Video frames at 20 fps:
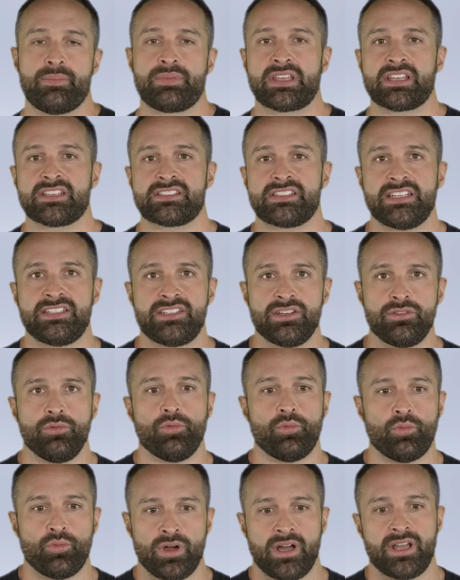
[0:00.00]
because they
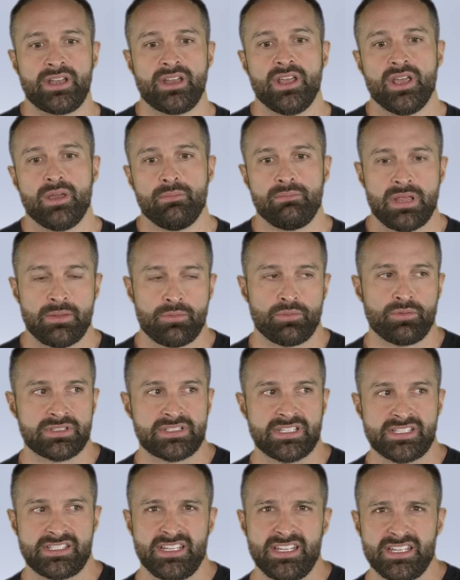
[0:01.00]
didn't want people with
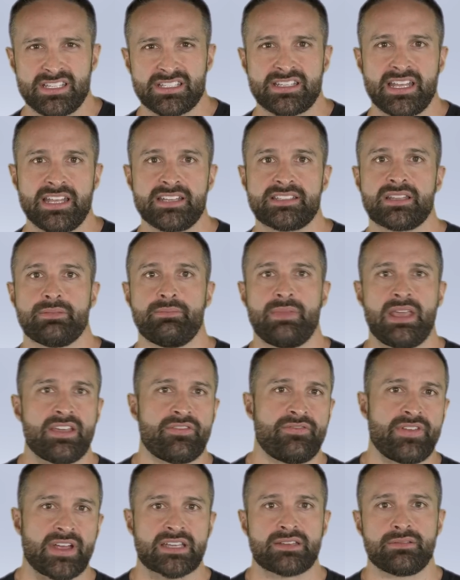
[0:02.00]
disease states that may
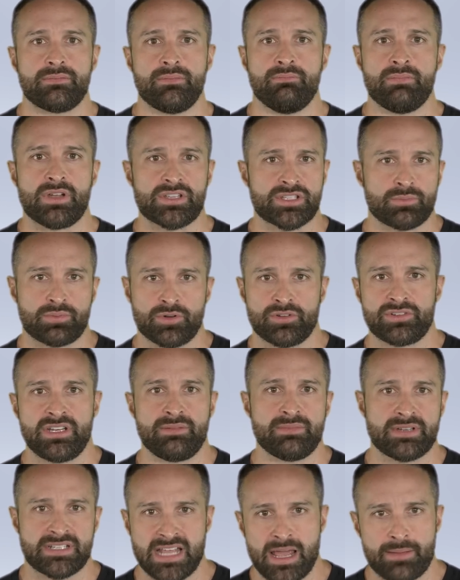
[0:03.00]
affect muscle protein
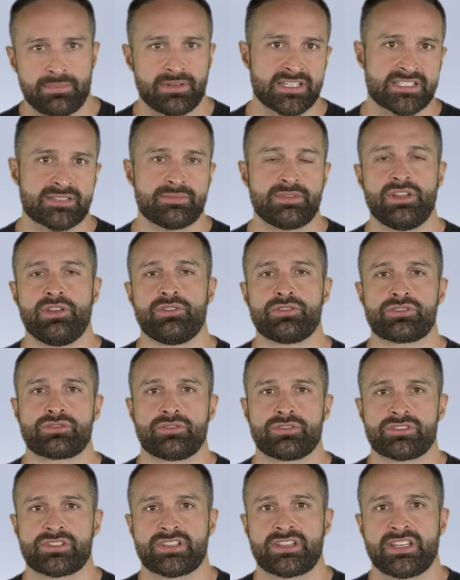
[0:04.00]
metabolism and those
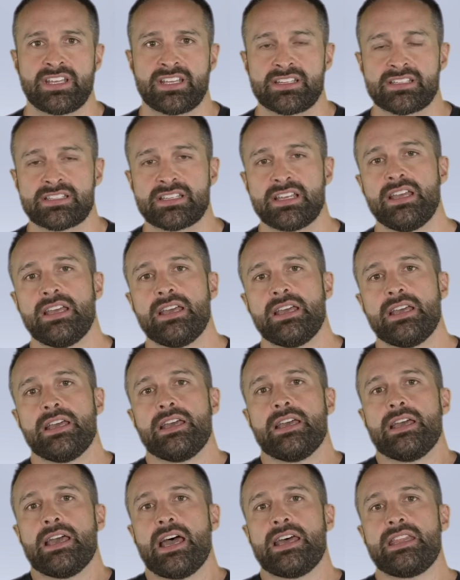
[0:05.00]
sorts of things.
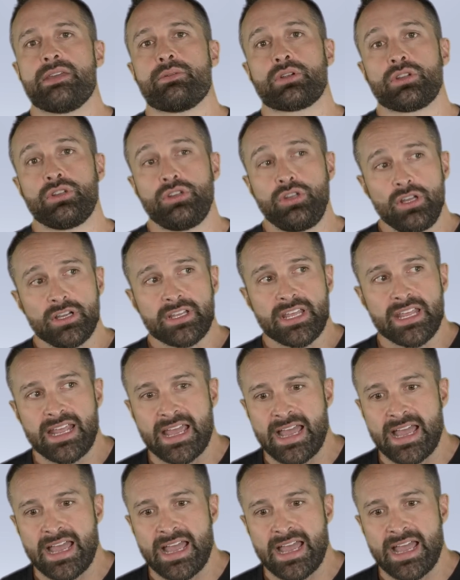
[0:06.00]
And they were looking